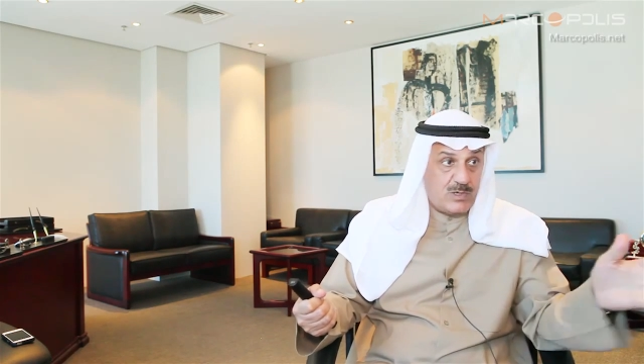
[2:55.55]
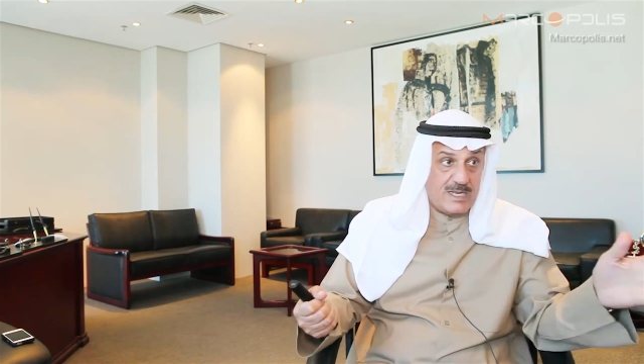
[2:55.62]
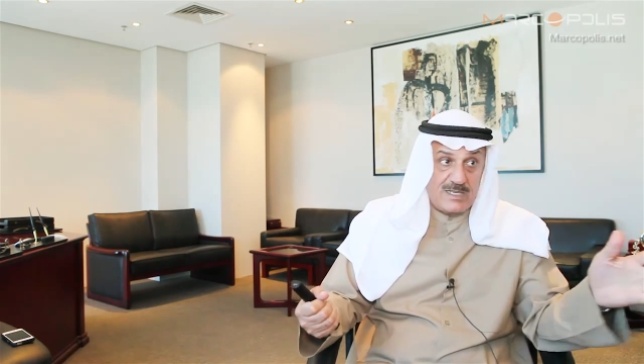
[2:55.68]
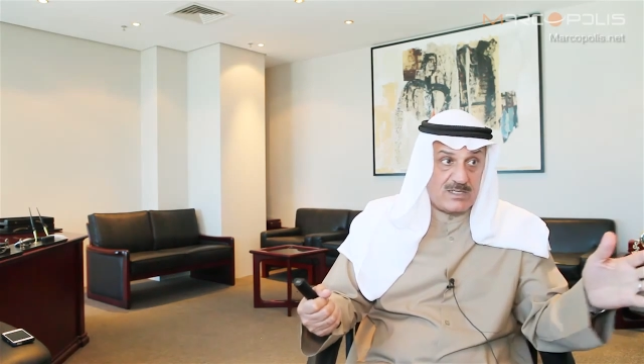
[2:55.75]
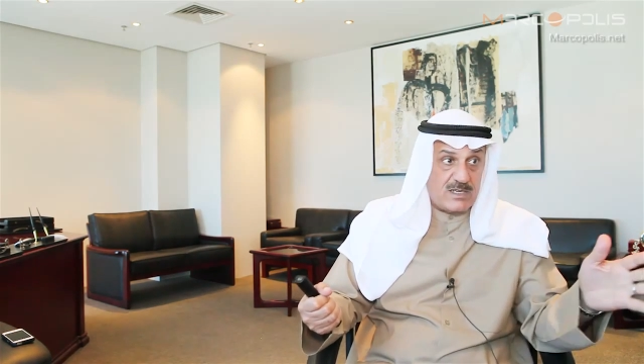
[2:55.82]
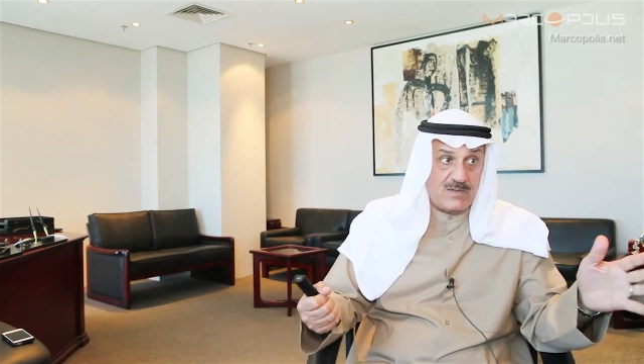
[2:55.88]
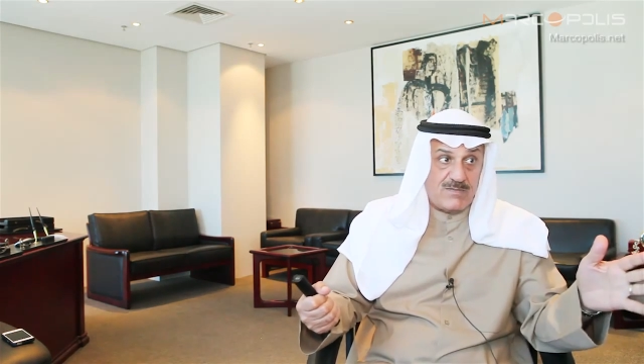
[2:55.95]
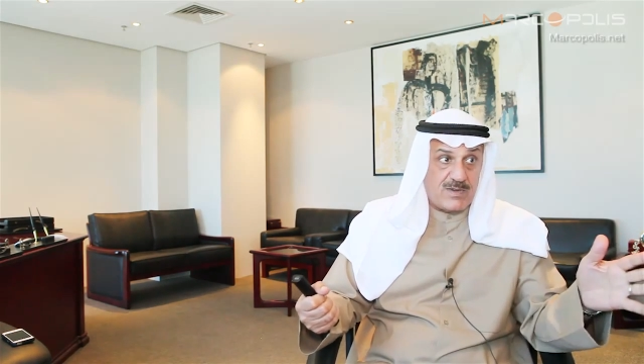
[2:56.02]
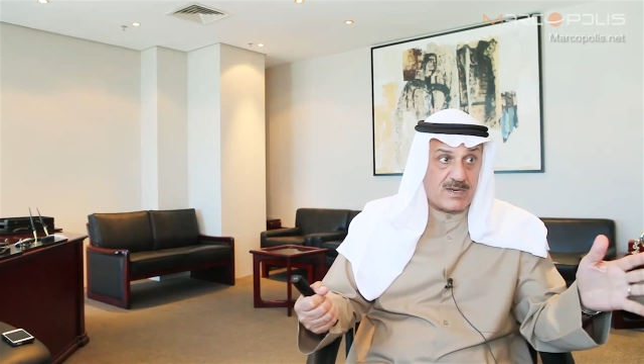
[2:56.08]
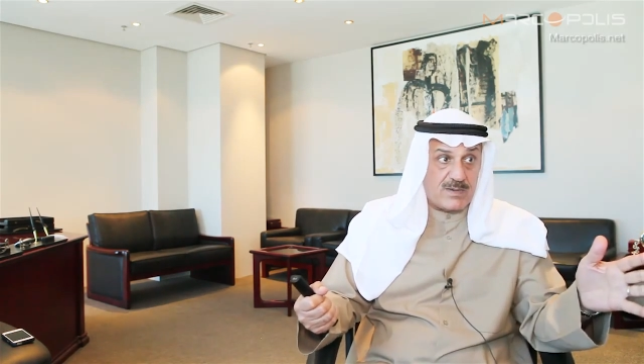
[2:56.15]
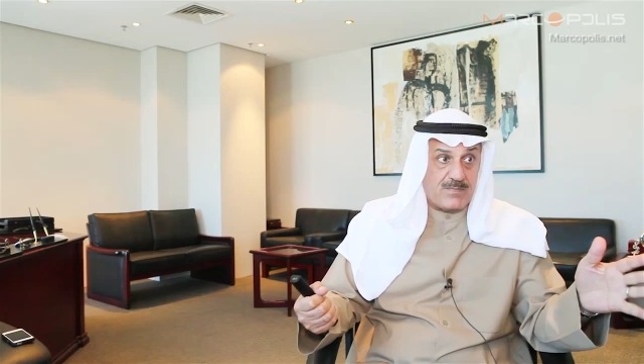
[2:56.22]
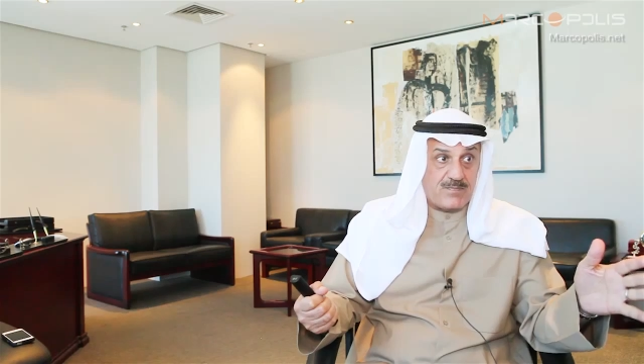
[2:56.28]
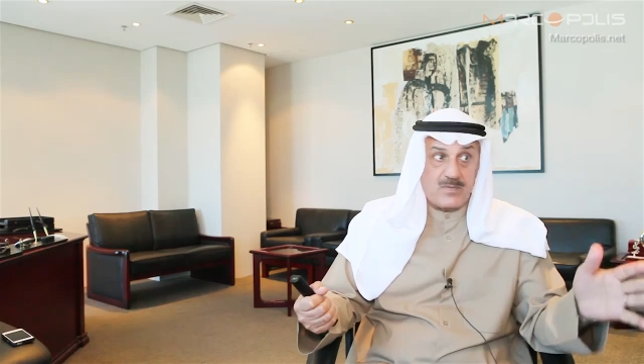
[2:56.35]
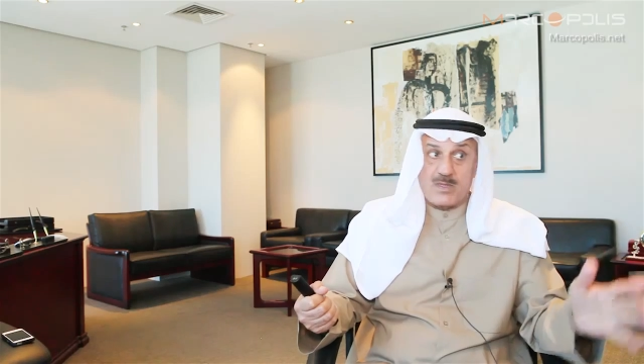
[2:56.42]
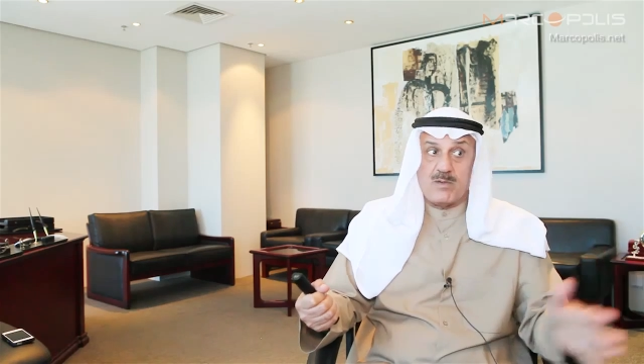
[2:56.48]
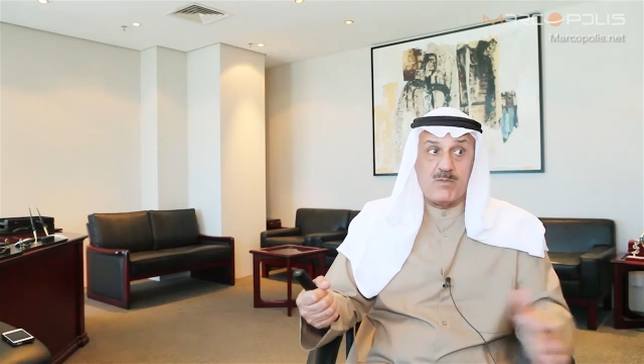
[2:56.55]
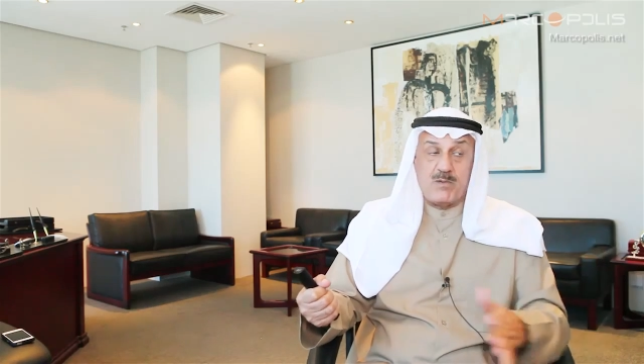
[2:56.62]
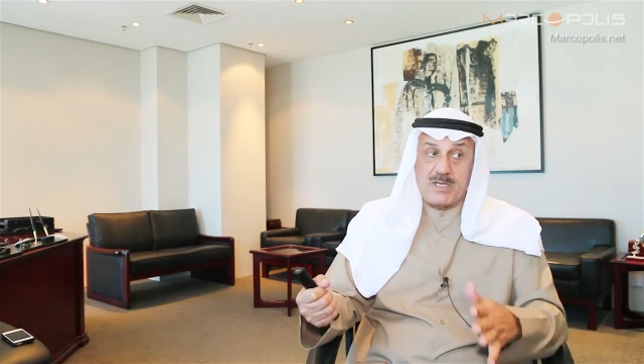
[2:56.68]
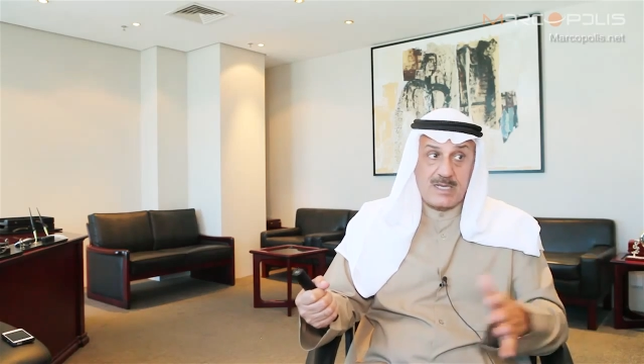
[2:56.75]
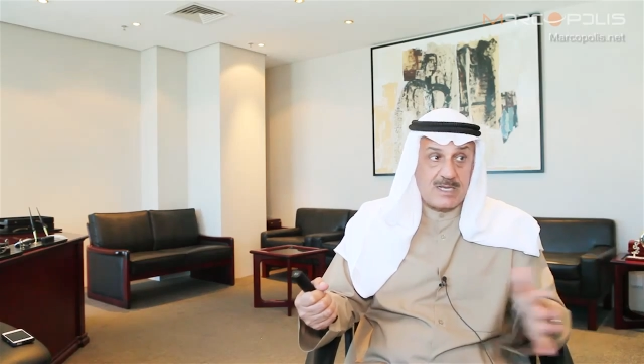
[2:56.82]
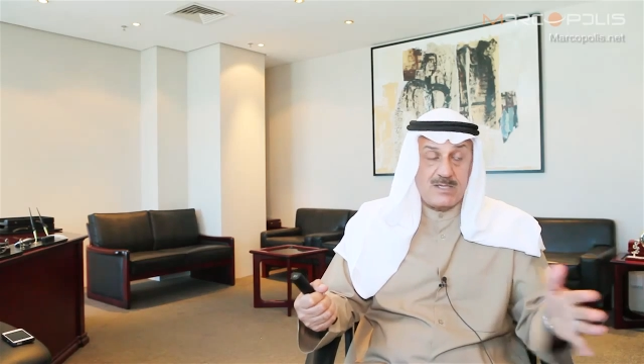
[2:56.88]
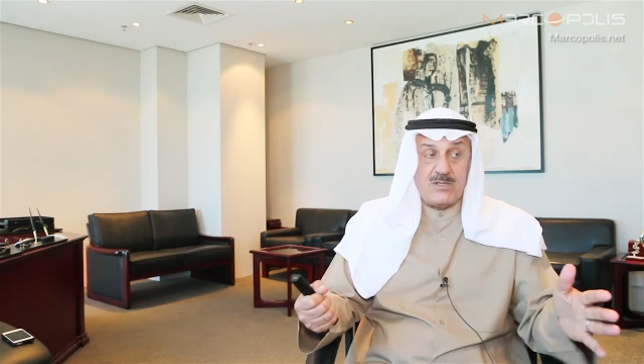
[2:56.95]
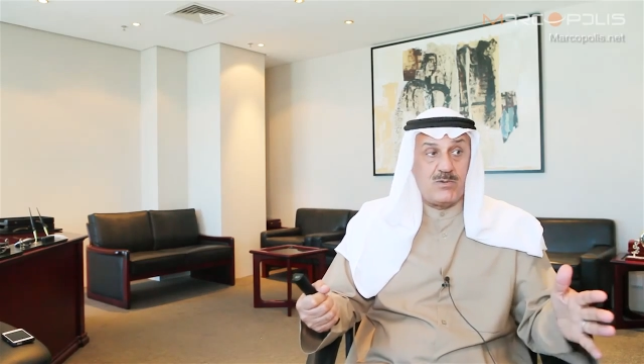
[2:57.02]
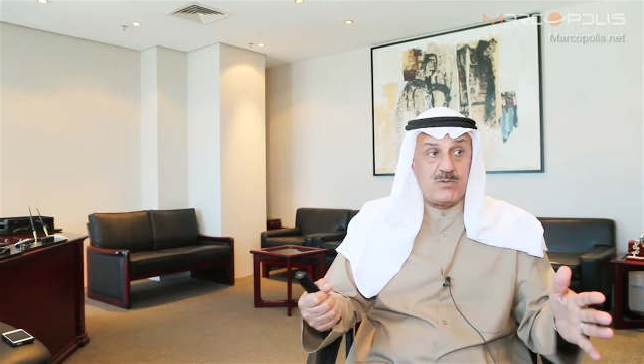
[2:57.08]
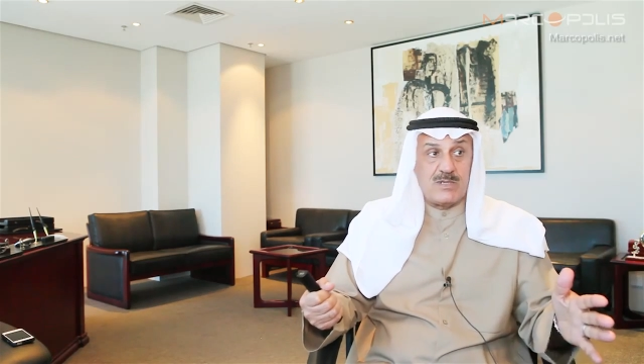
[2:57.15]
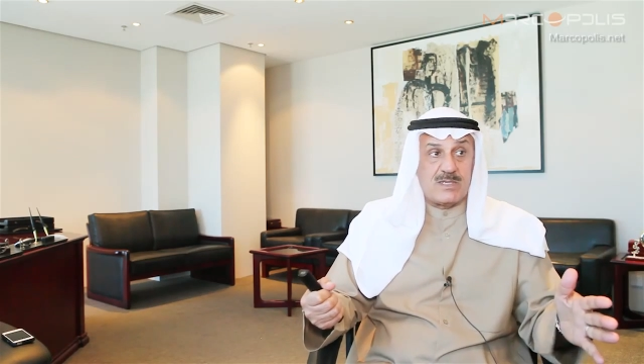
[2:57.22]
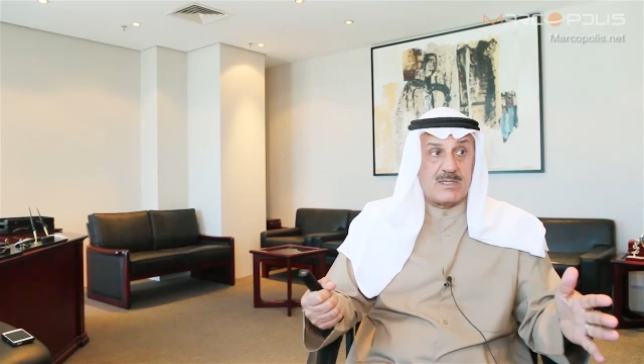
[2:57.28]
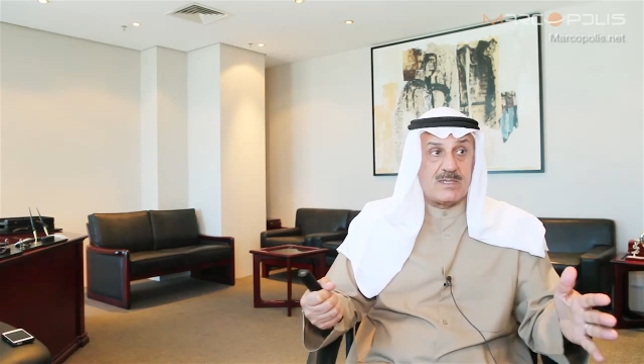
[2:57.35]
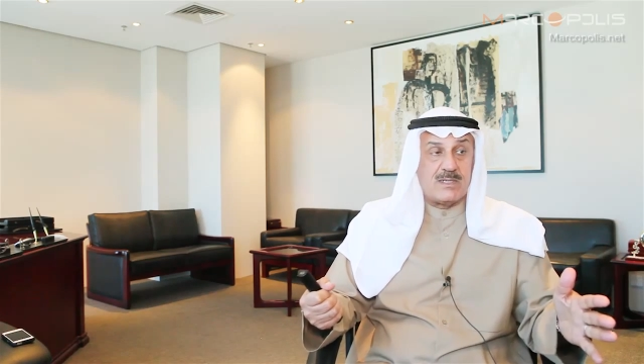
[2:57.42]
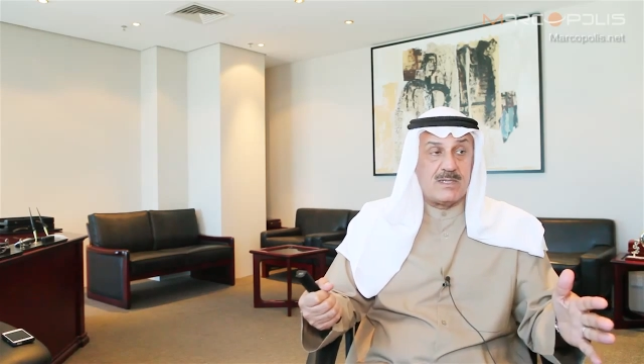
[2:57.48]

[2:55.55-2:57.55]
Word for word: late ever. We can do it.